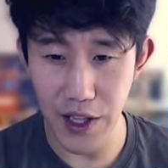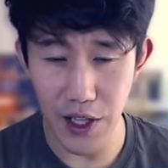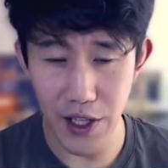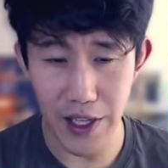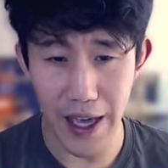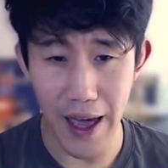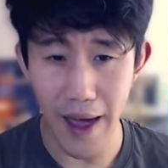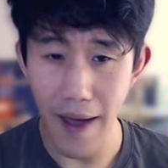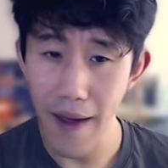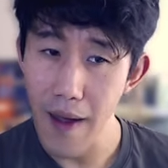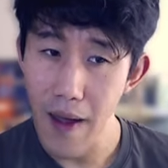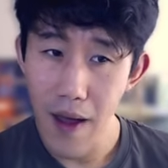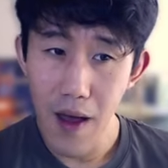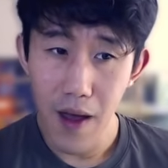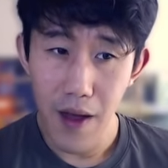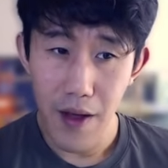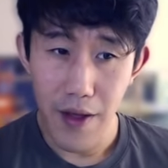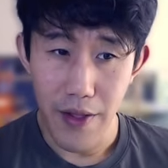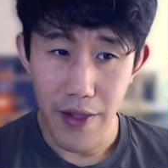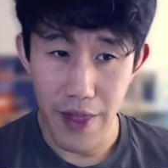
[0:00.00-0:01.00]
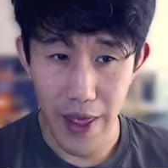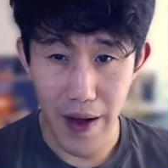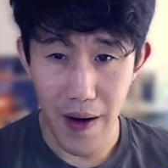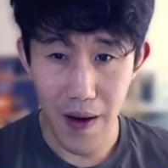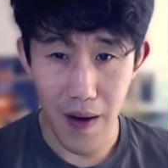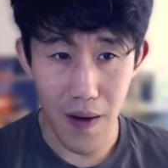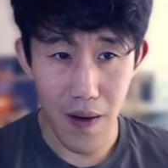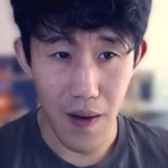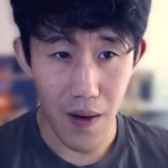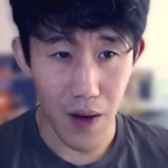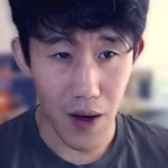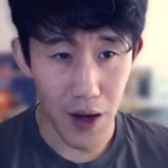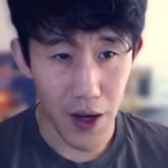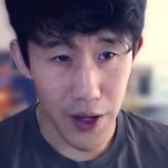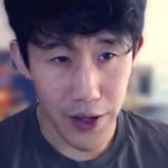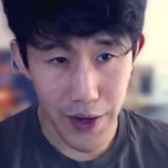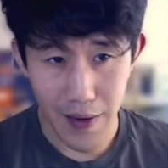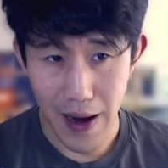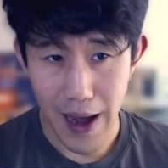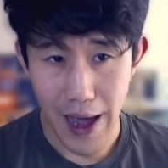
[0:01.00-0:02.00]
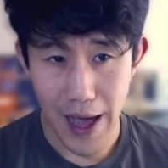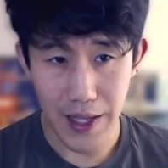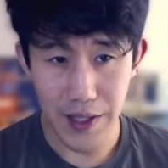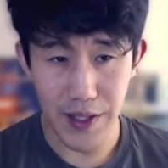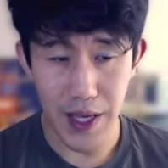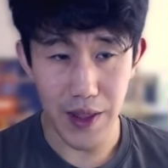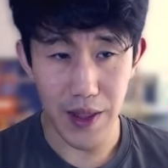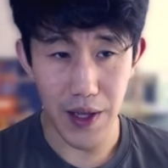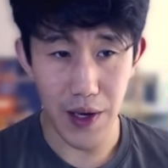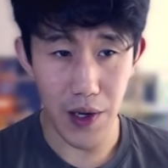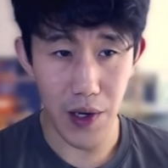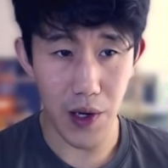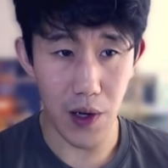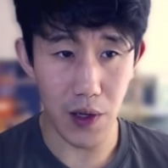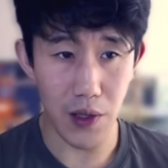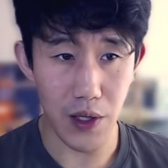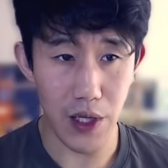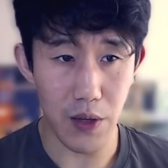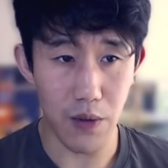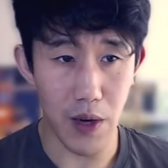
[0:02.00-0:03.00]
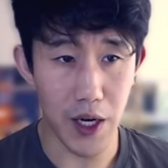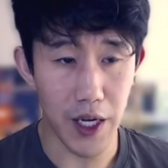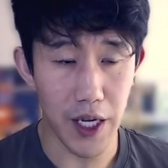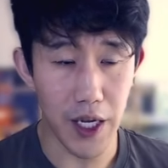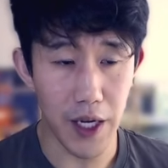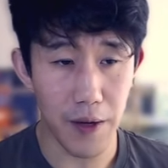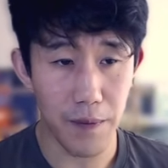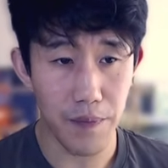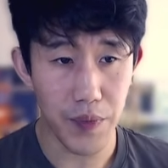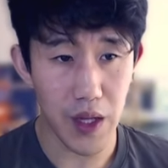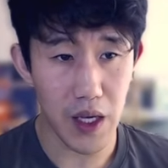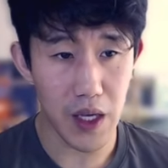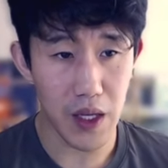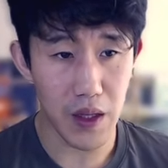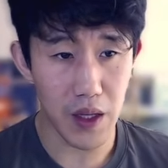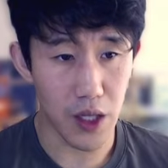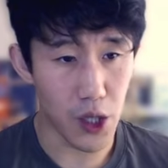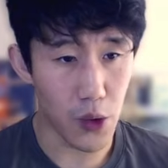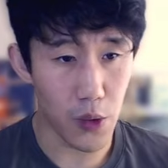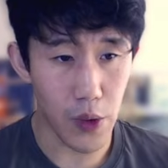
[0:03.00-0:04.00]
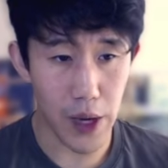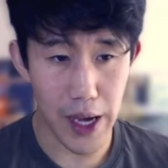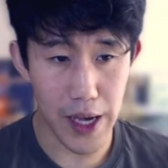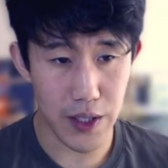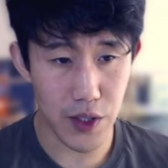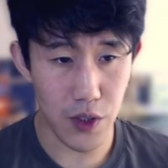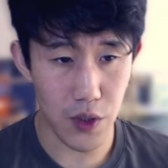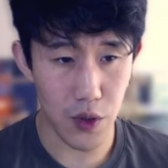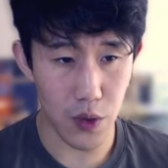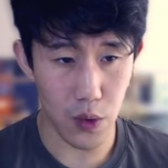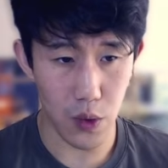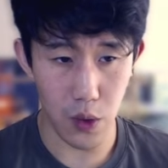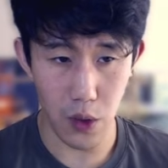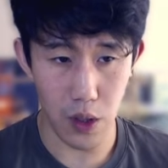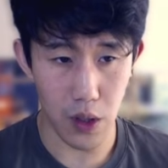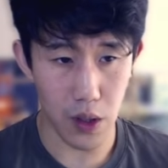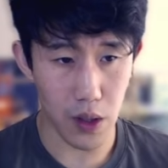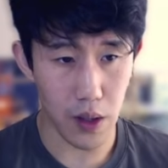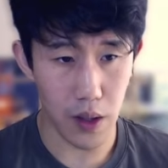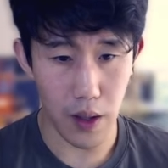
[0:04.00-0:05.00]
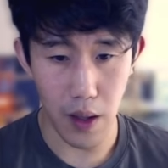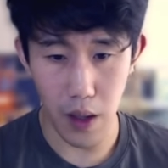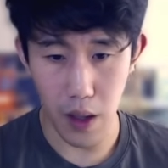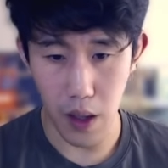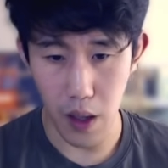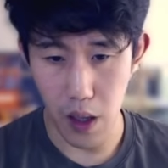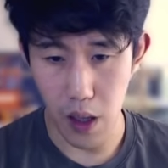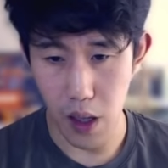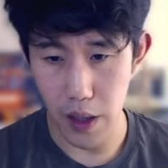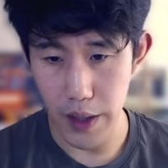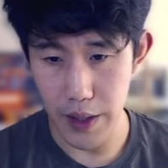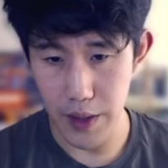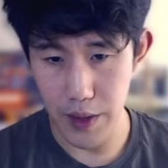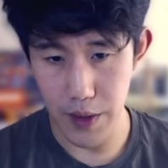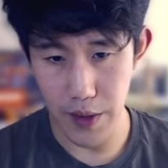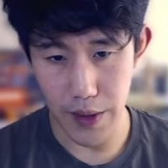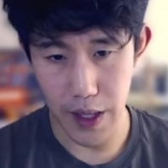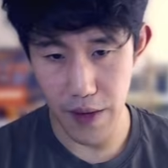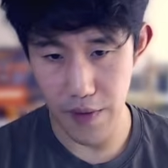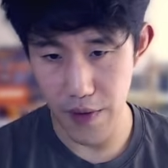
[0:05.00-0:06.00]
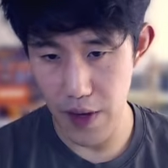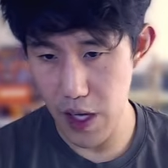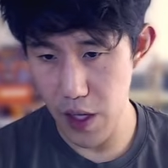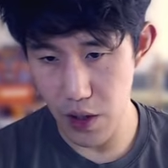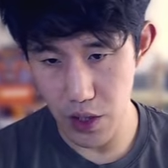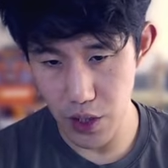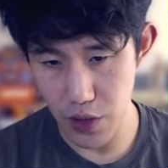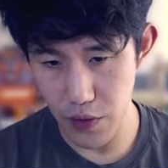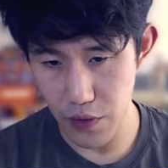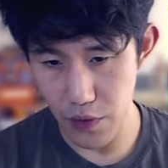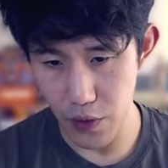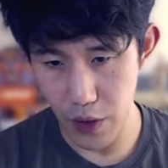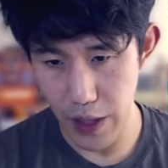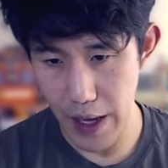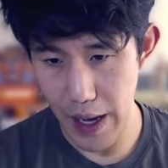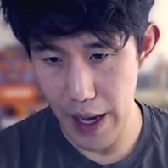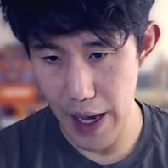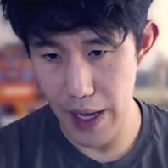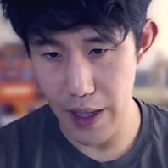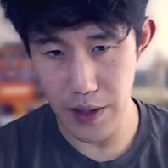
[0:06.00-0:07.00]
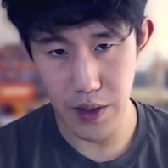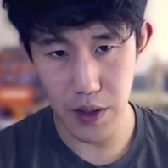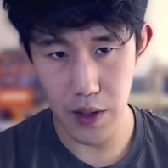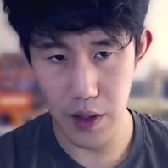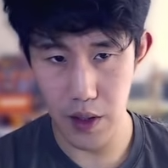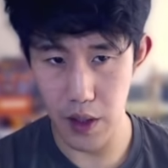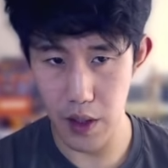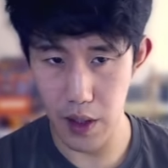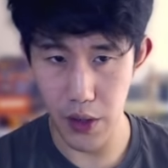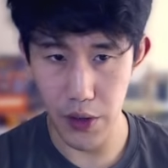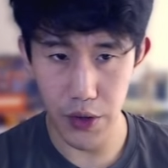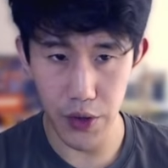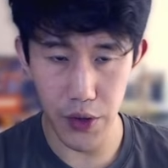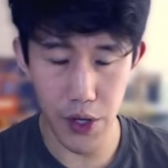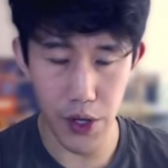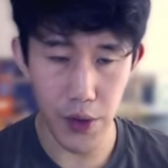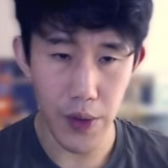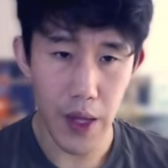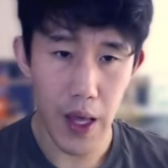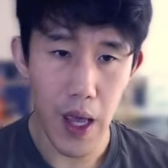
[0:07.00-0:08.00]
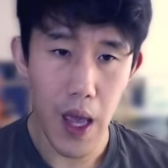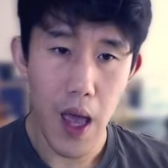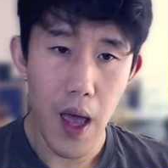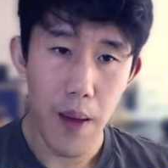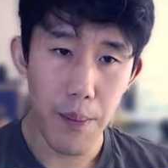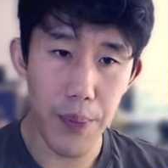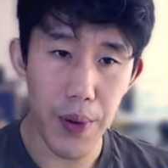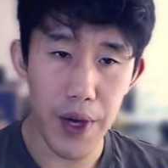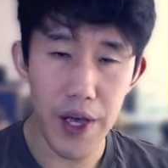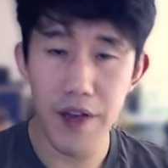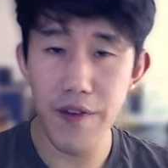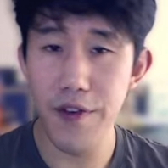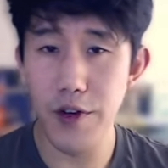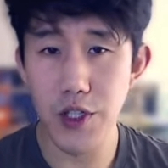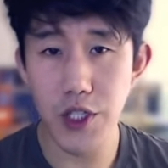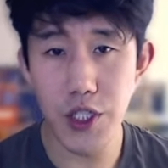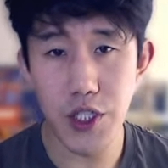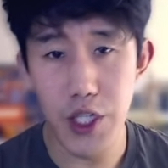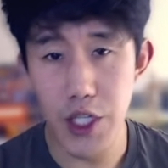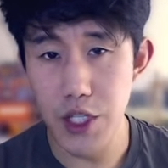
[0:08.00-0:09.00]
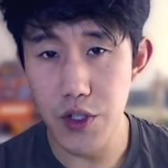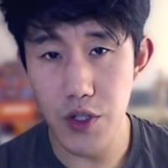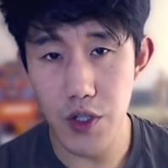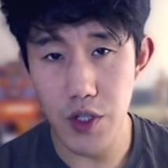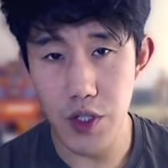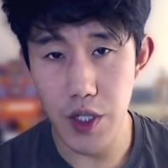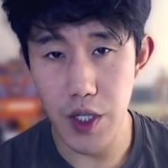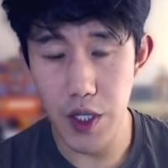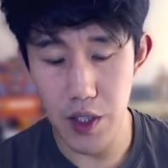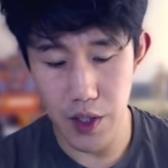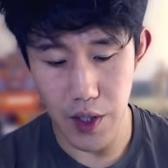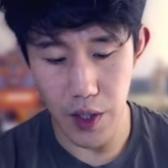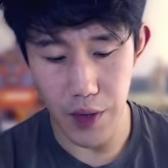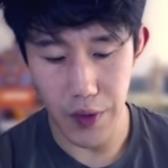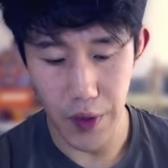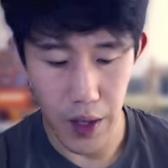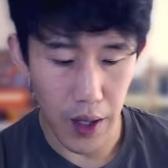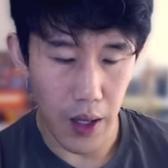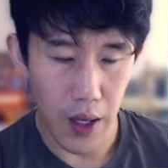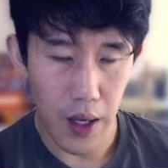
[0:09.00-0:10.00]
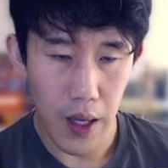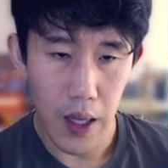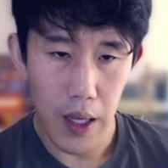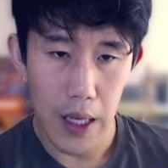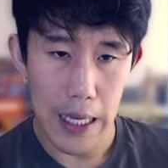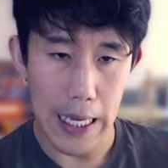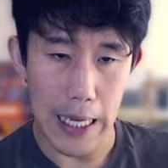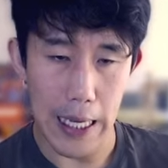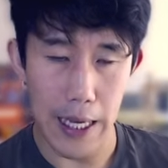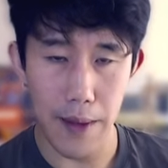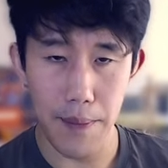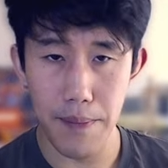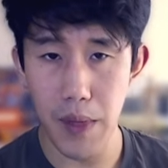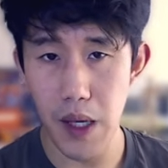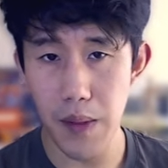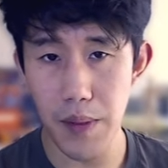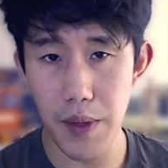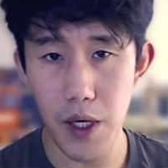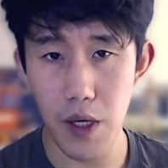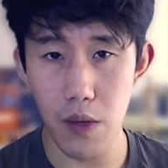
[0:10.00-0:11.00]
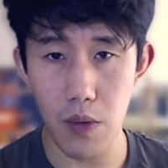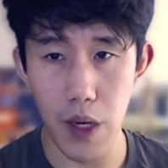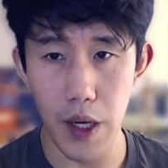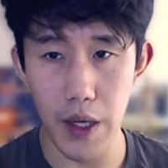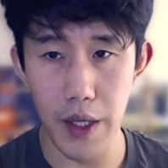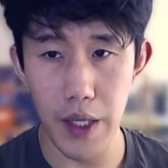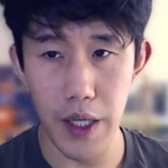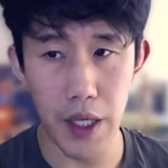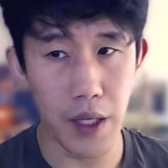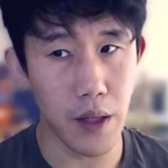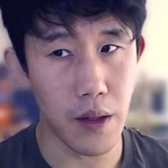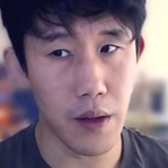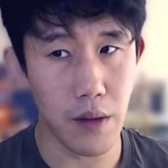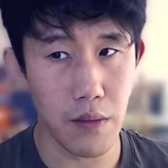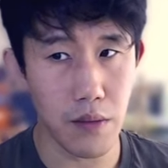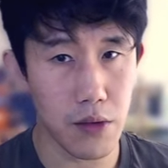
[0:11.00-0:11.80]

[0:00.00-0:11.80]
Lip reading: look at all their ads that they're currently running in the US or all. And so they have 840 ads, can go through. But if you're just interested in something, maybe you're running